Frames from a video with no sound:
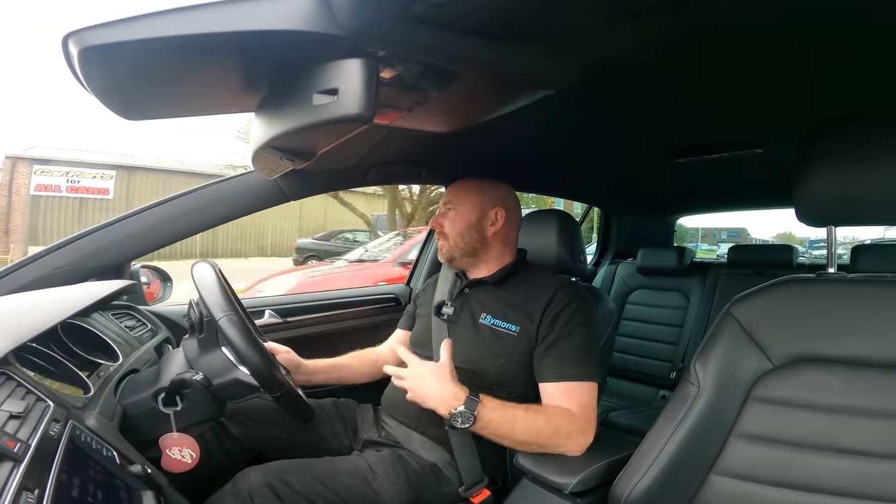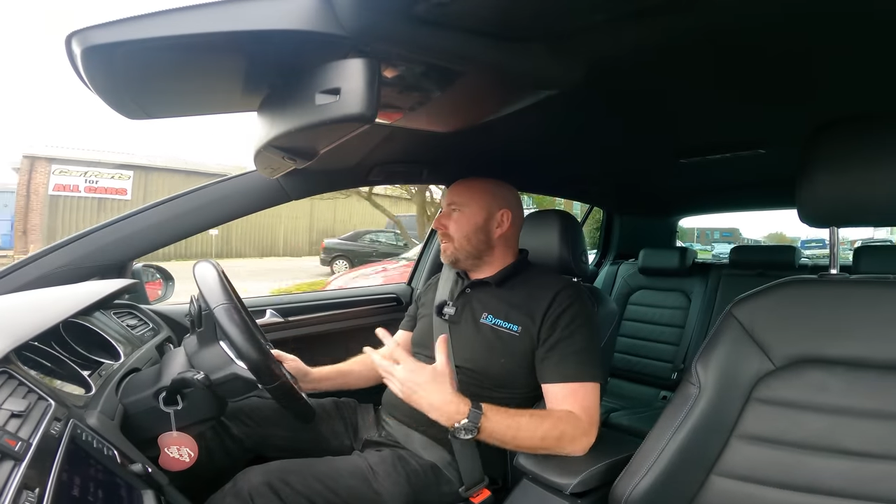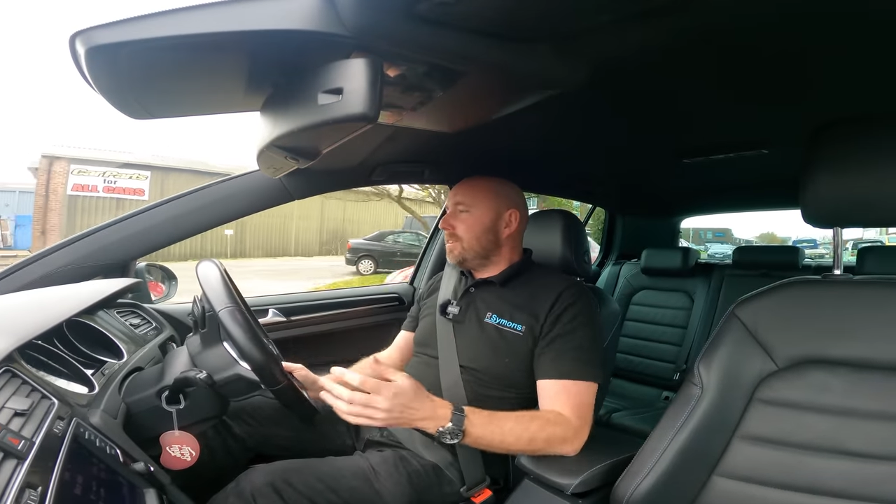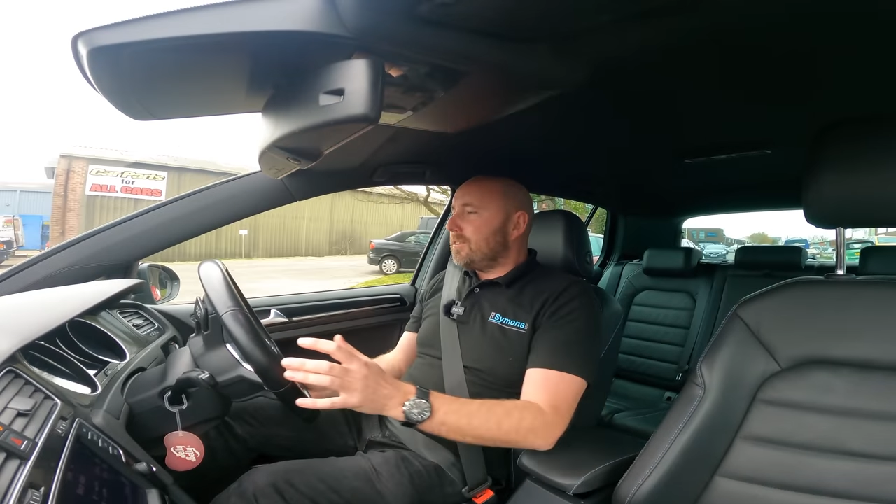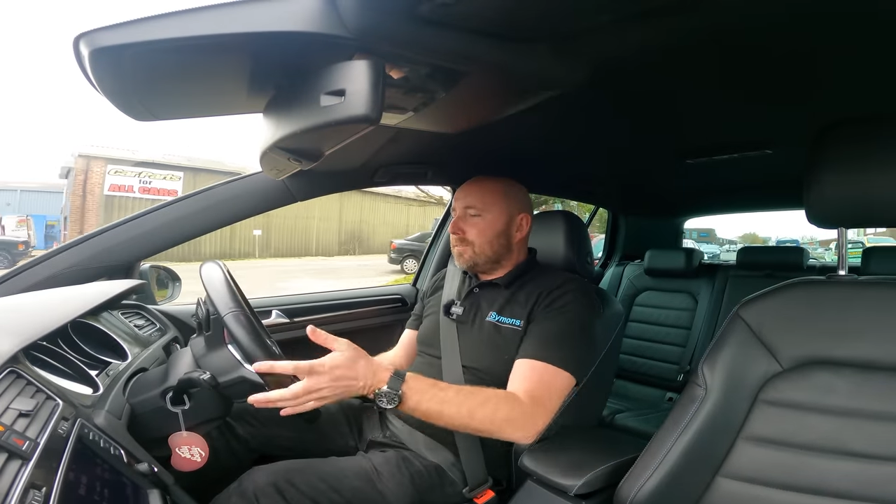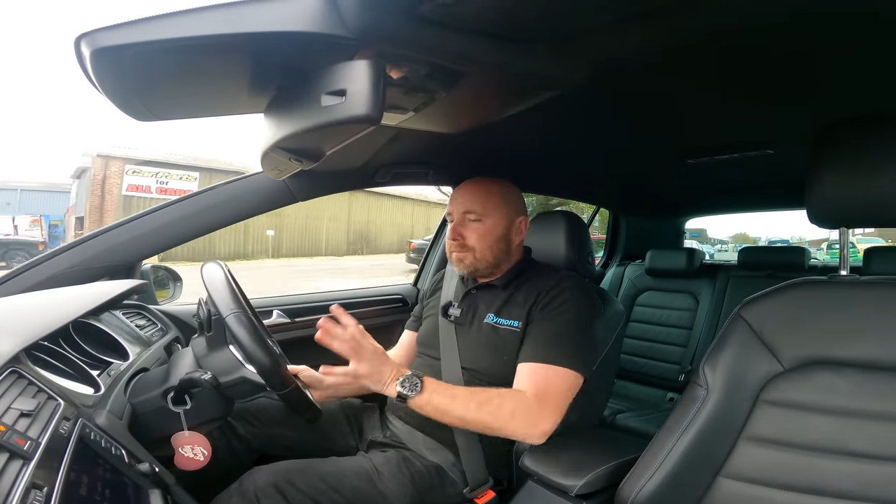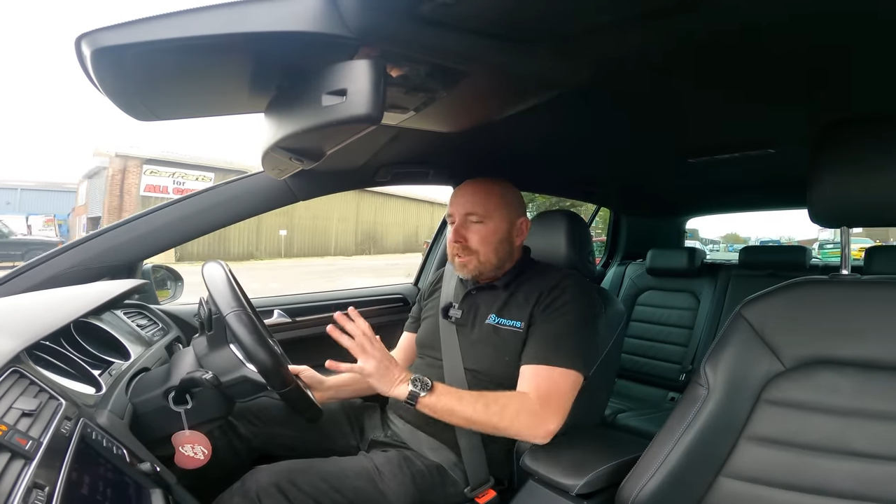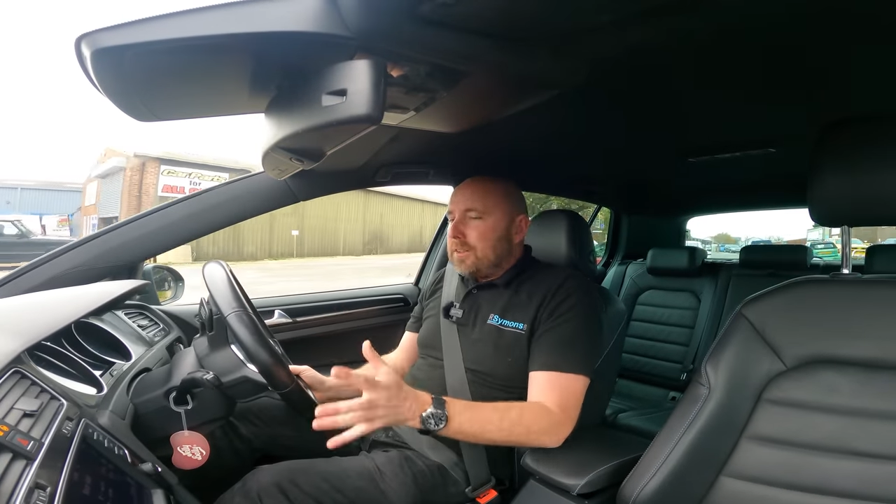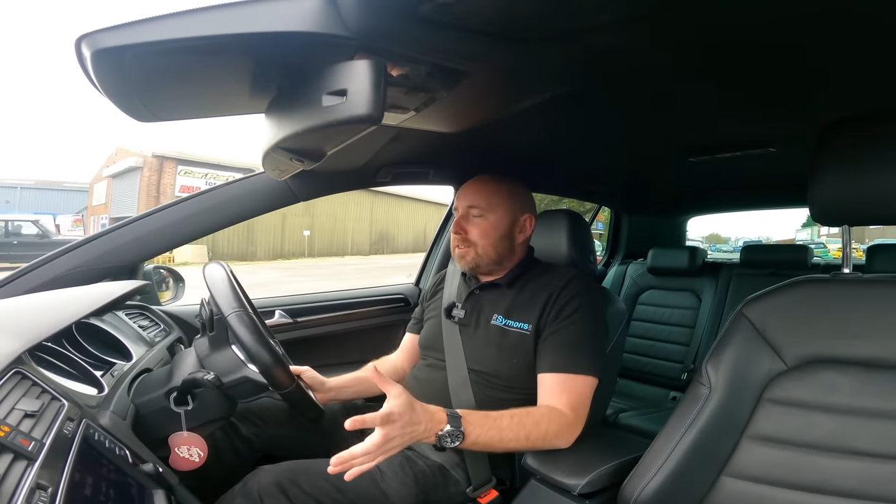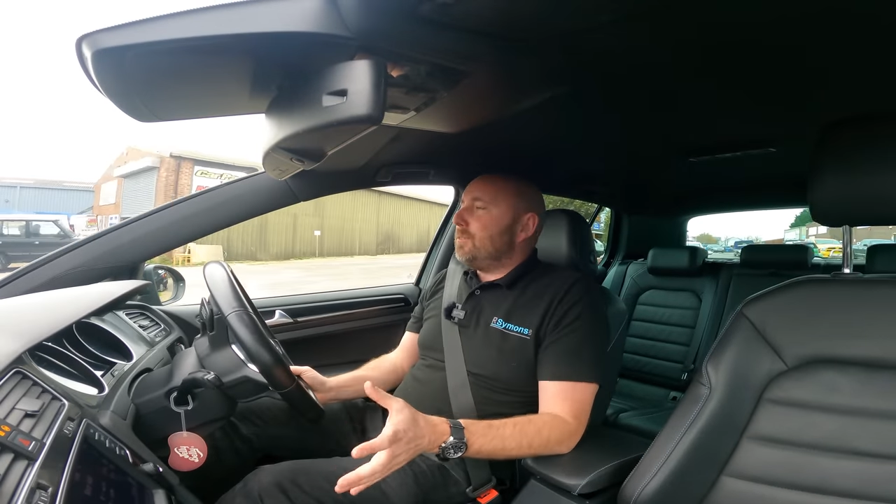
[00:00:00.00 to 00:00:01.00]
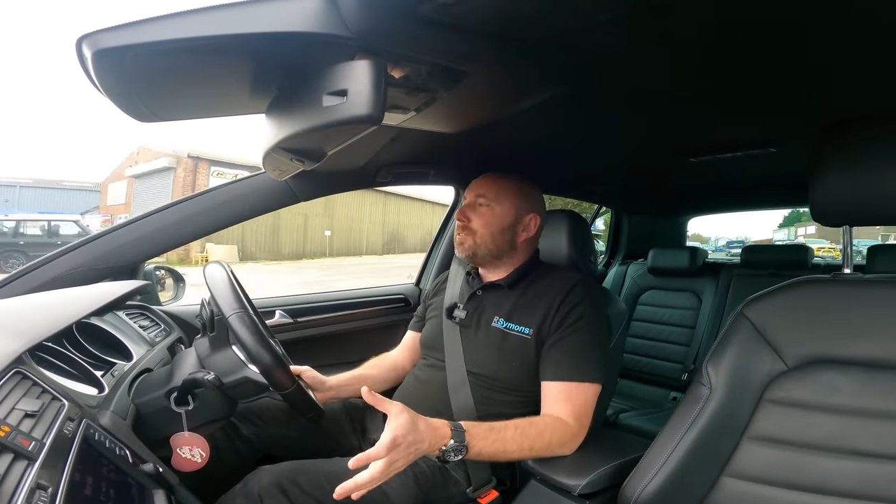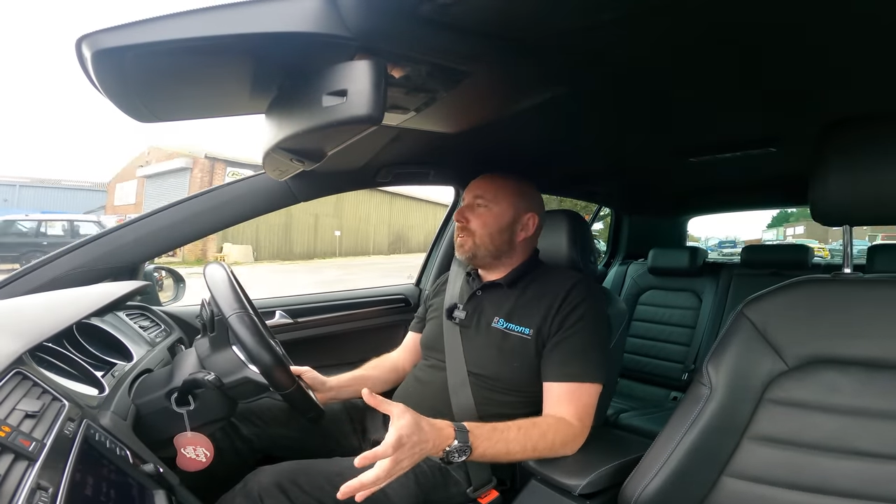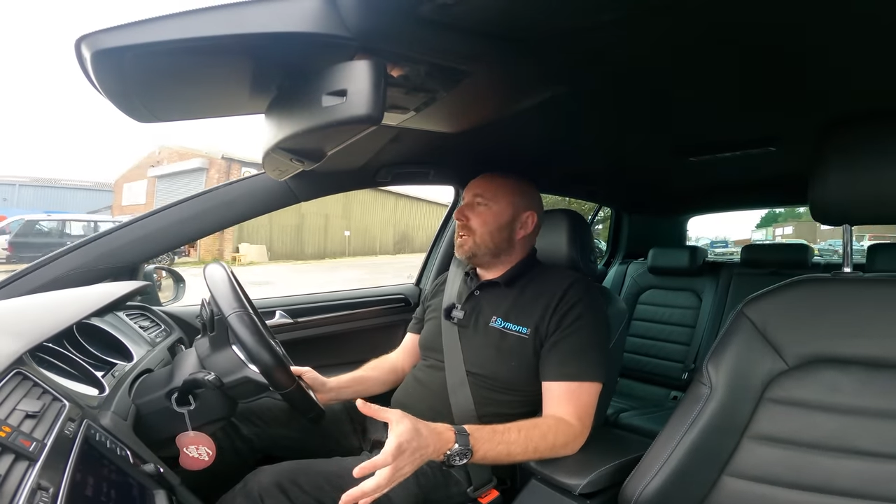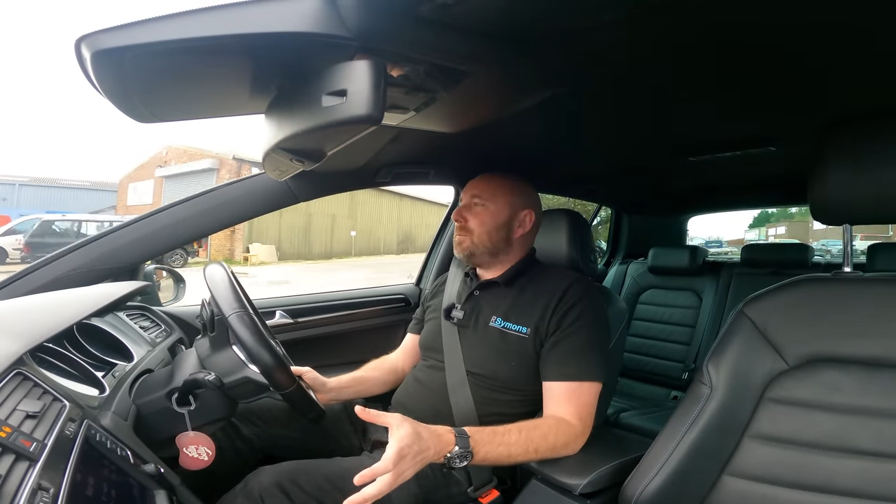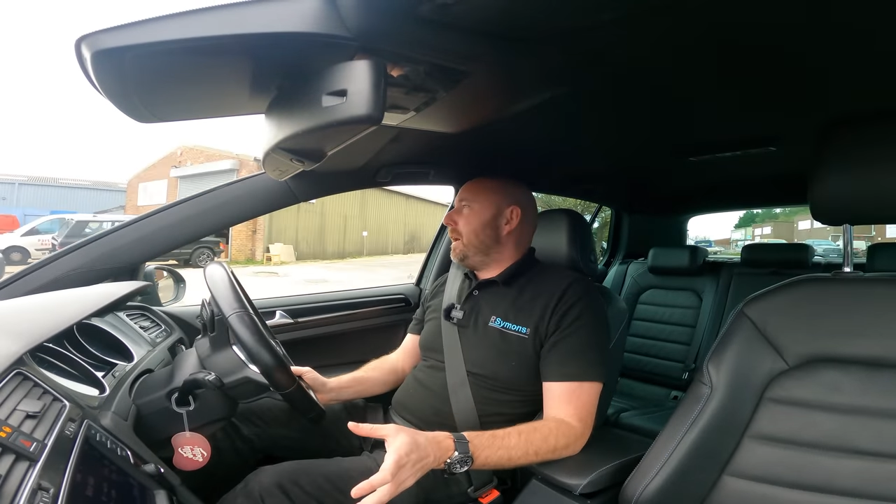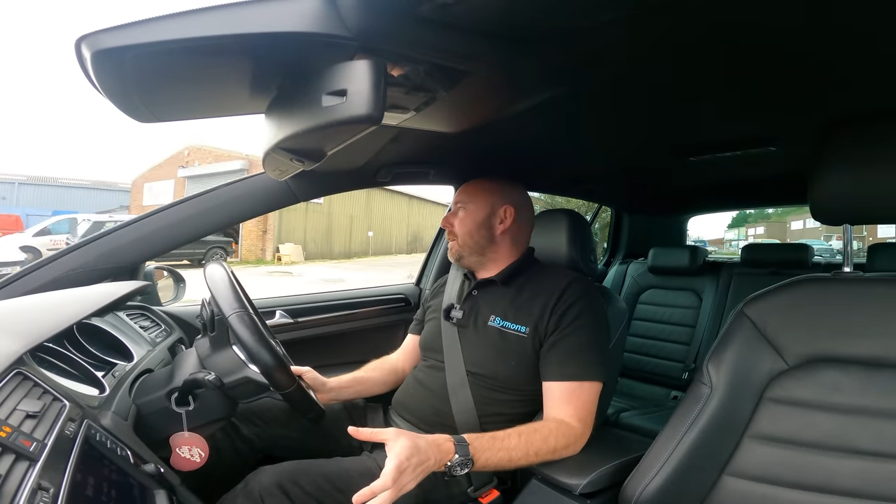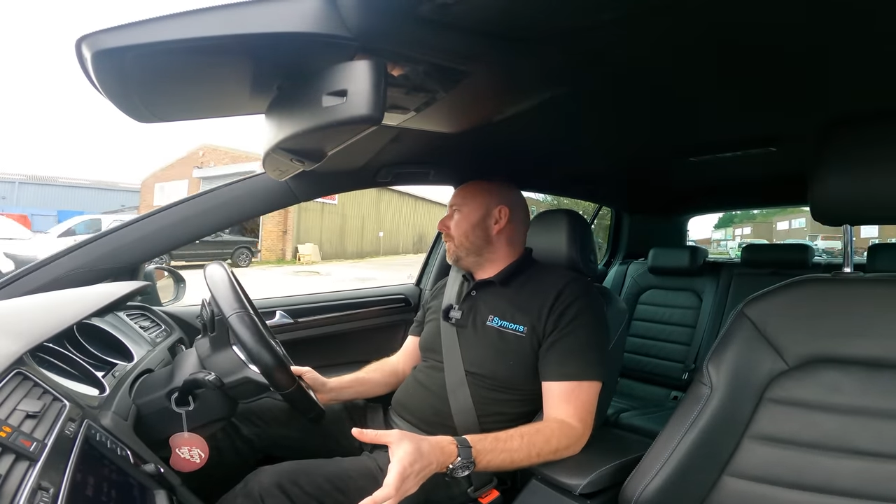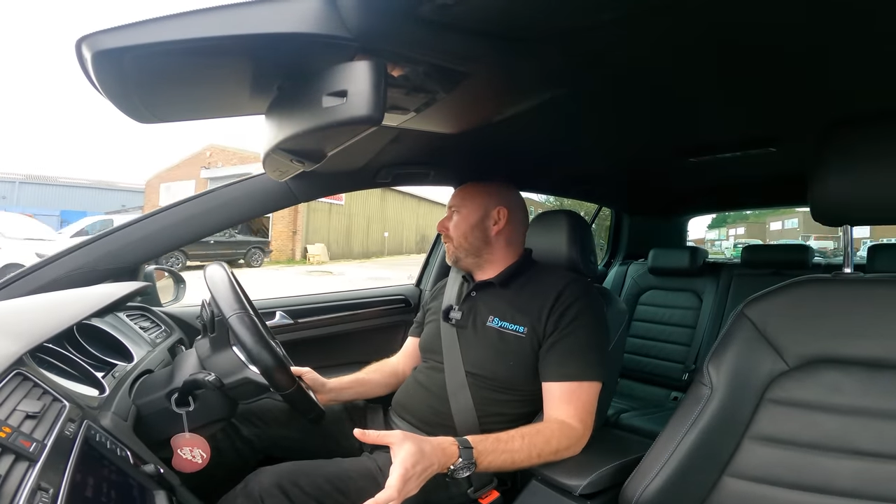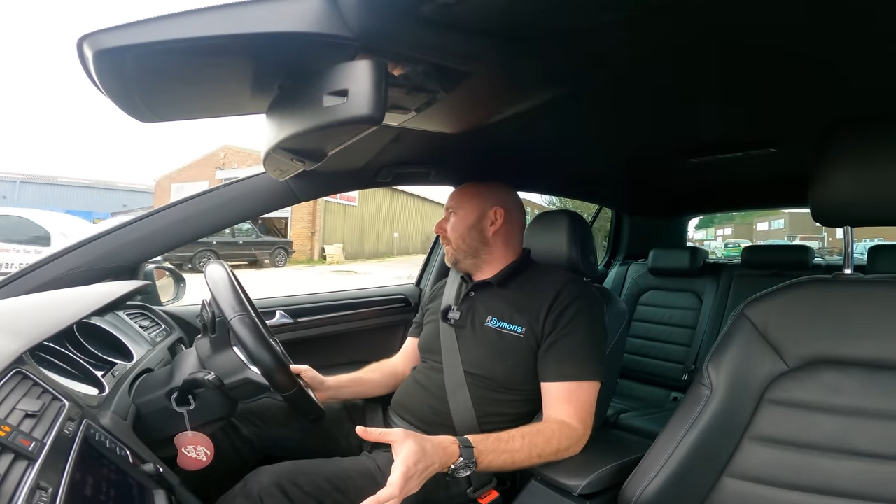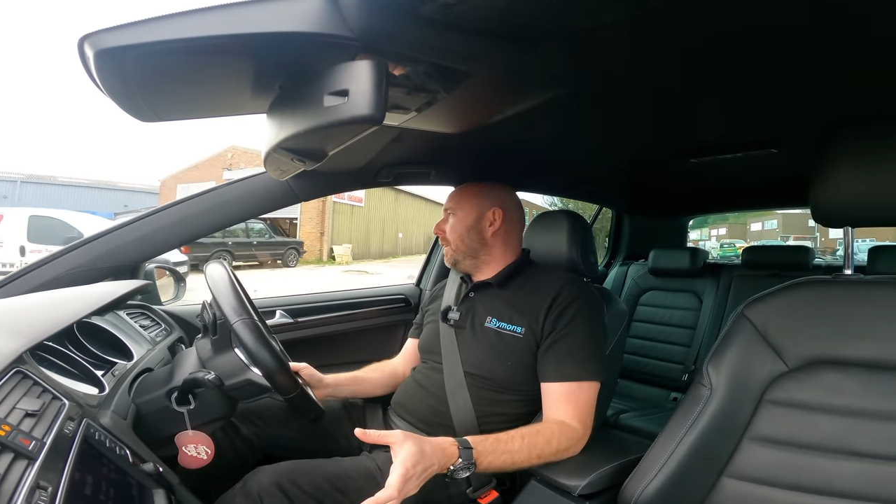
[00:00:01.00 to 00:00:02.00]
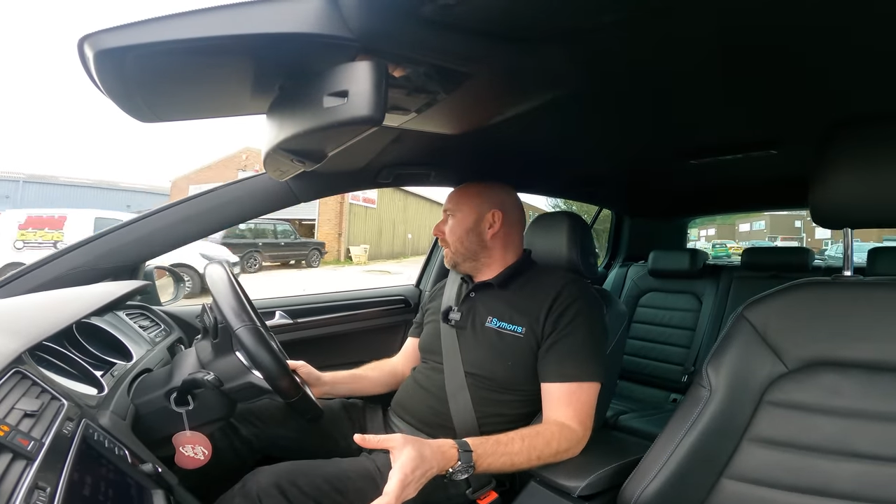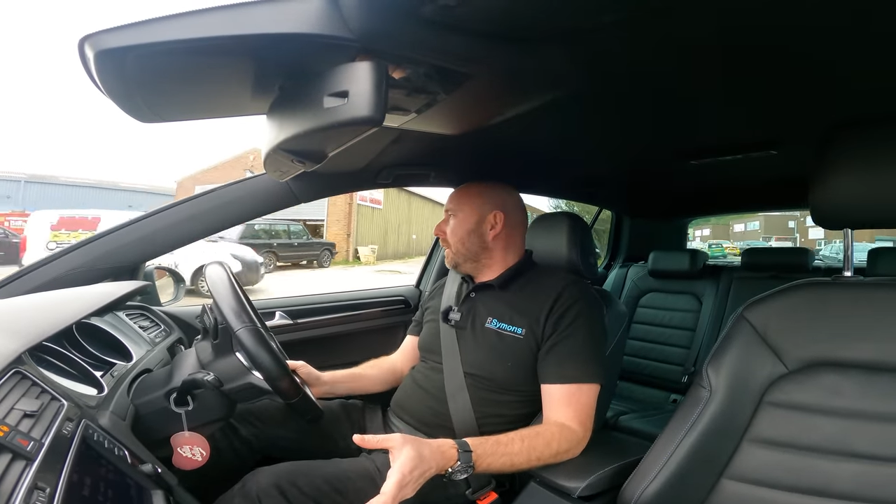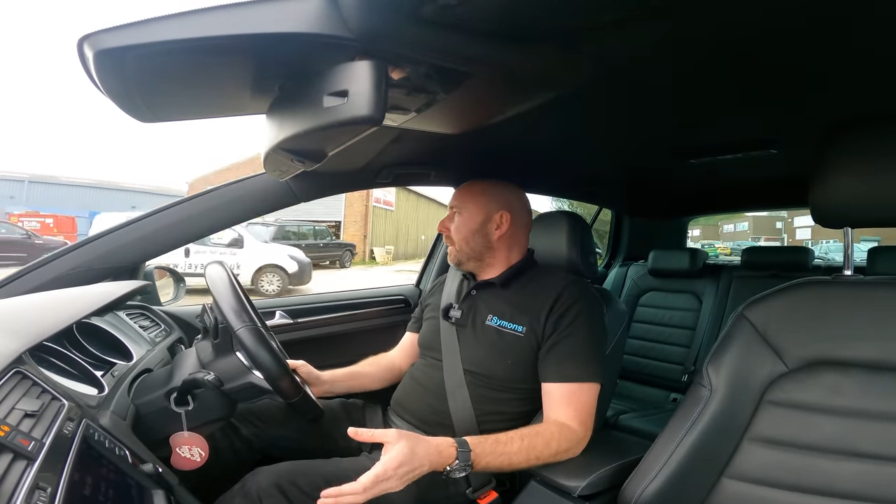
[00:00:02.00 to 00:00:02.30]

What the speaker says: nice touch and feel about everything.